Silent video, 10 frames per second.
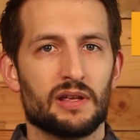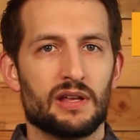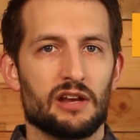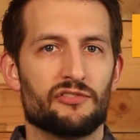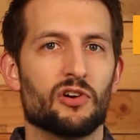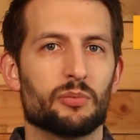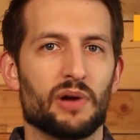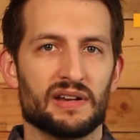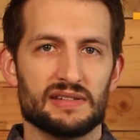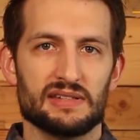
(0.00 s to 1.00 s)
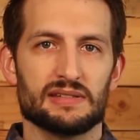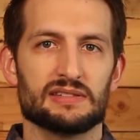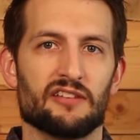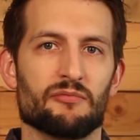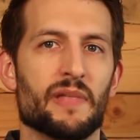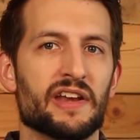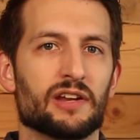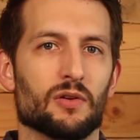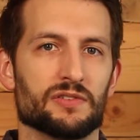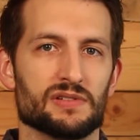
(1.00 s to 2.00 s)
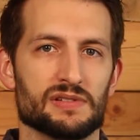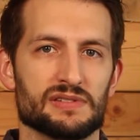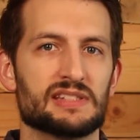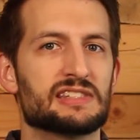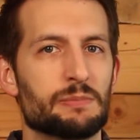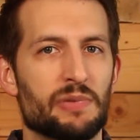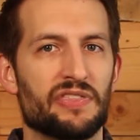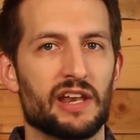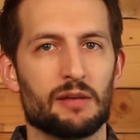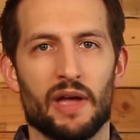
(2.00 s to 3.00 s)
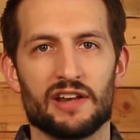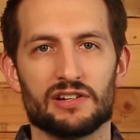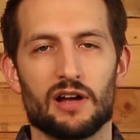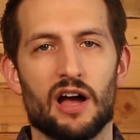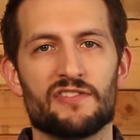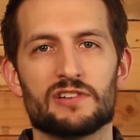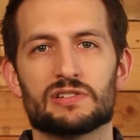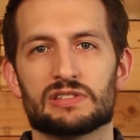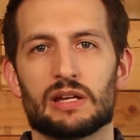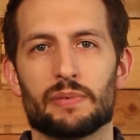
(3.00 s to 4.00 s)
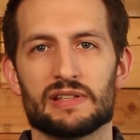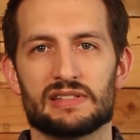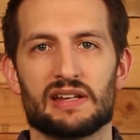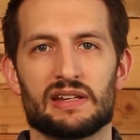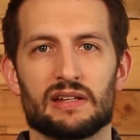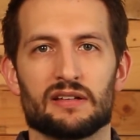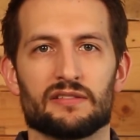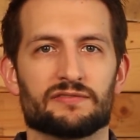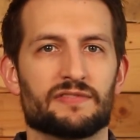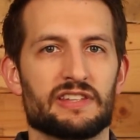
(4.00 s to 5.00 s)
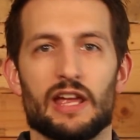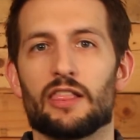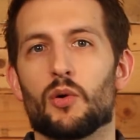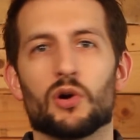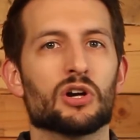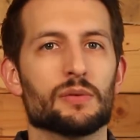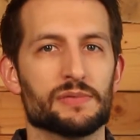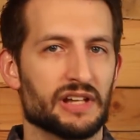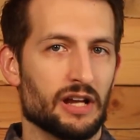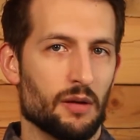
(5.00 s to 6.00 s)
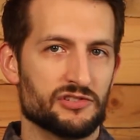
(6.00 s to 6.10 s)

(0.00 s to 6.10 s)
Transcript: In folk practices of many cultures, this sympathetic magic often shows up as the idea of yellow herbs can help